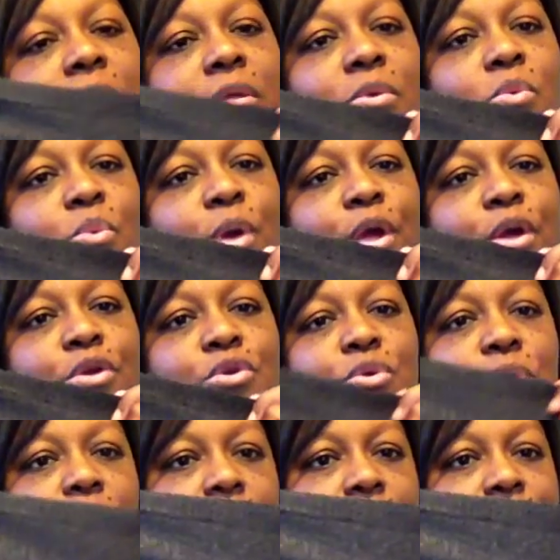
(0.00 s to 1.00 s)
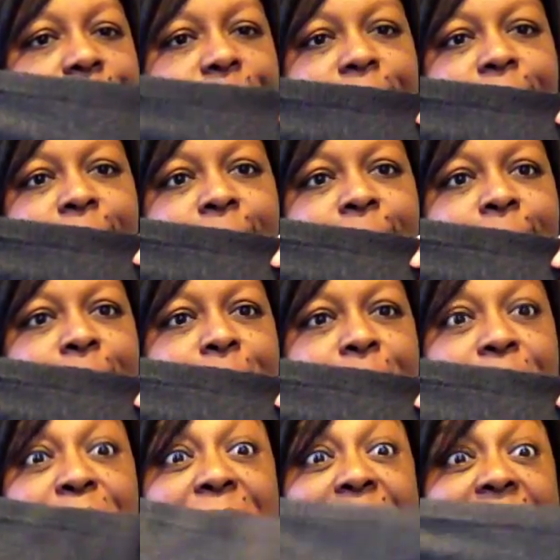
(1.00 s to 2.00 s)
where you couldn't
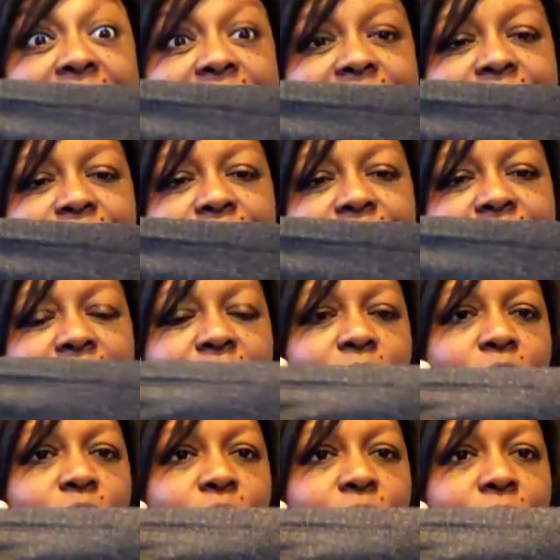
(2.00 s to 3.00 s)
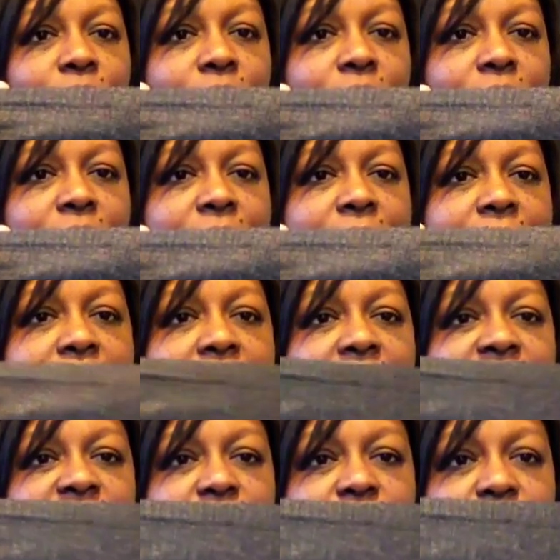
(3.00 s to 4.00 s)
make something or
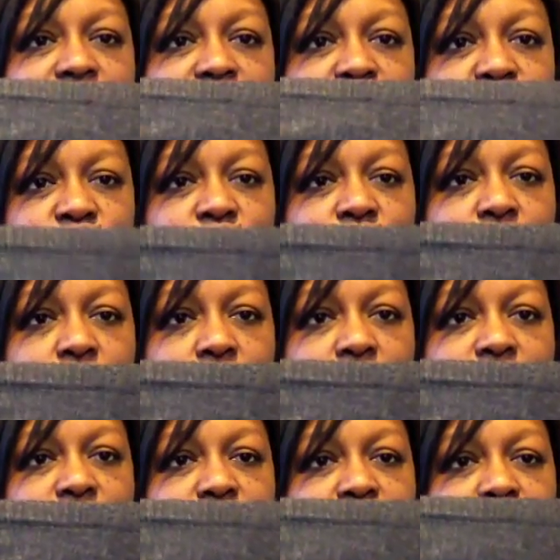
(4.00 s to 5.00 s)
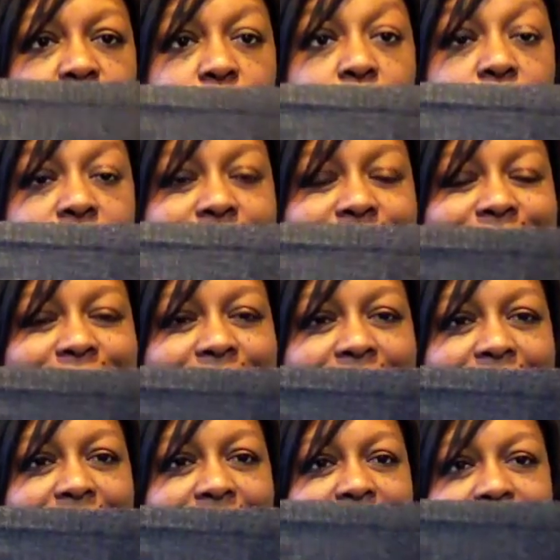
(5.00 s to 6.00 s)
have something show on the wrong
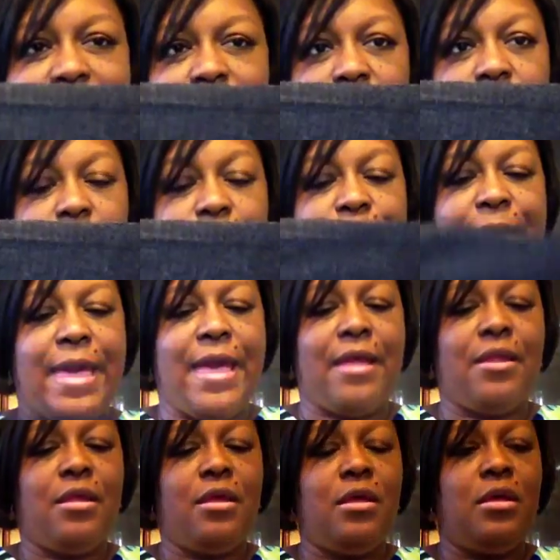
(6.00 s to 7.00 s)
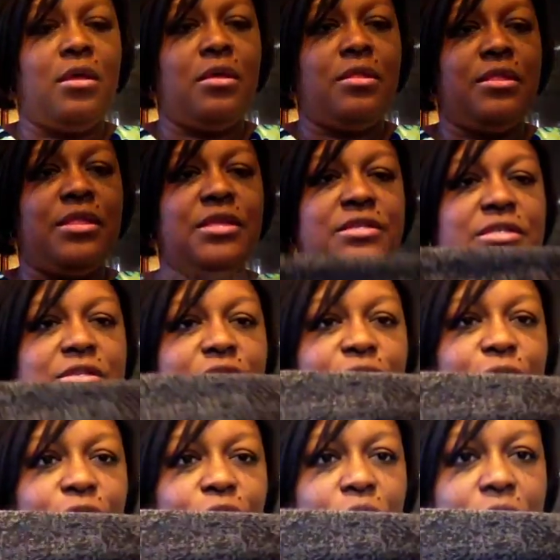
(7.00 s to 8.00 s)
side and it look bad. This is the
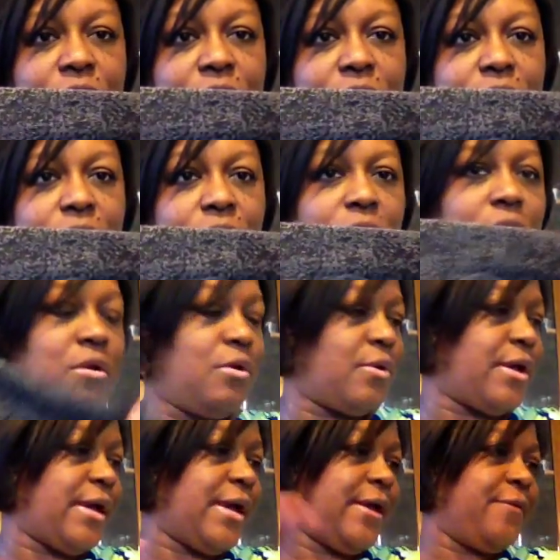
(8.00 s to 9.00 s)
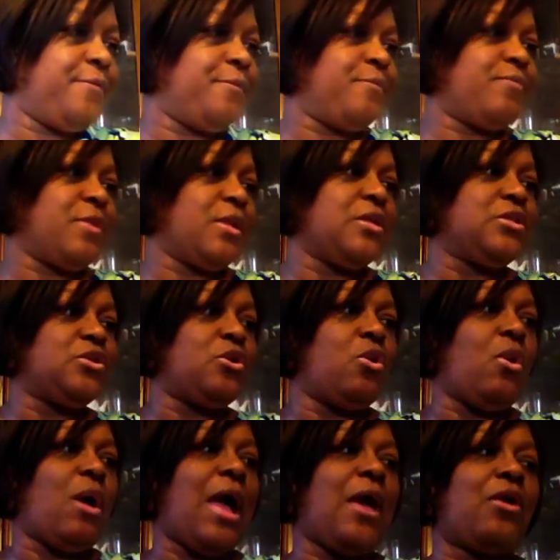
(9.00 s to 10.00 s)
front. Okay?
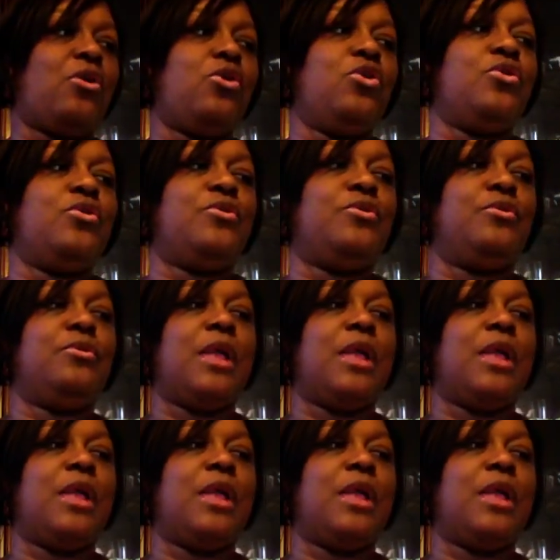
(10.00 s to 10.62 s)
So I could